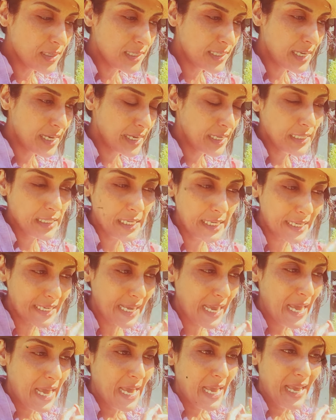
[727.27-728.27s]
say like
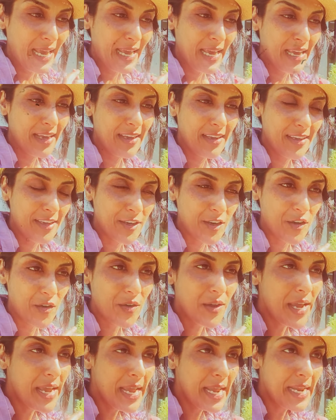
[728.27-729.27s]

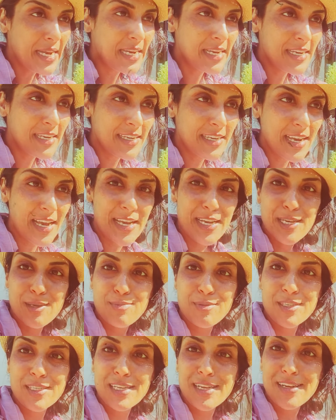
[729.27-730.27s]
80 to
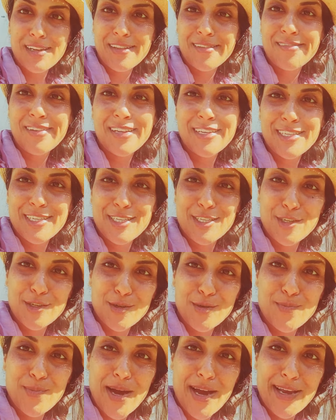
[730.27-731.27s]
90% of the veggies
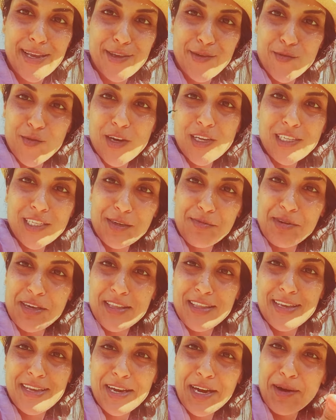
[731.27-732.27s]
you're buying you want to
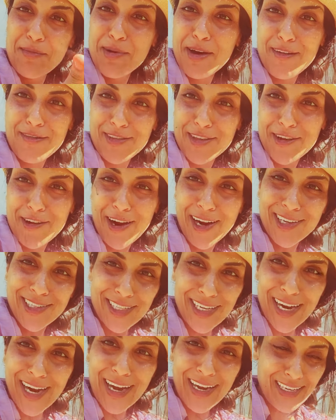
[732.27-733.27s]
be the above the
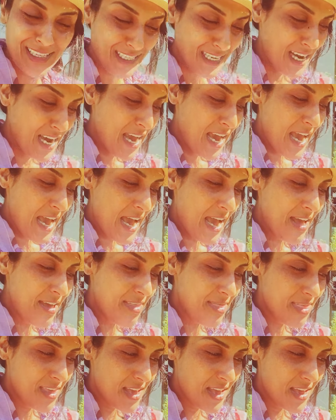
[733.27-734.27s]
ground kind,
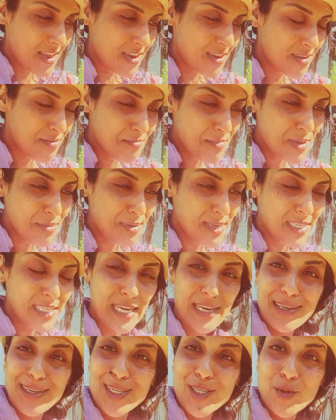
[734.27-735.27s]
and then maybe
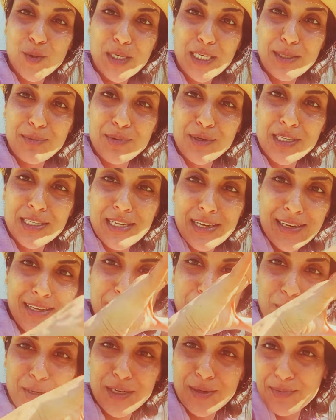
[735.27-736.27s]
10 to 20%
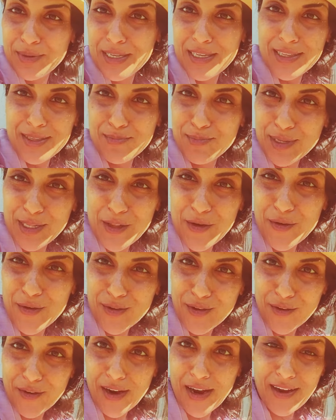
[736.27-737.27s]
you want to be below
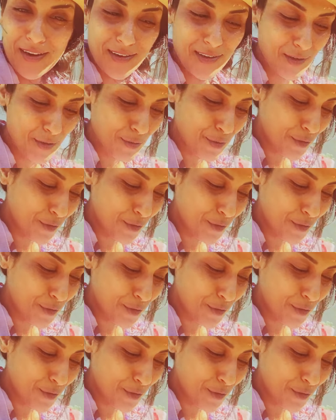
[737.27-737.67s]
the ground, the